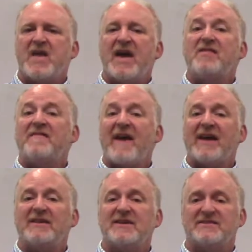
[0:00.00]
And the
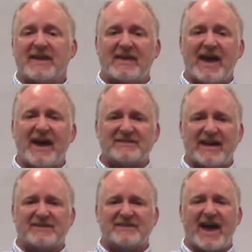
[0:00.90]
fact is that the
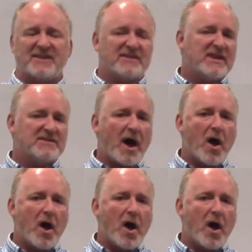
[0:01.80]
excise tax is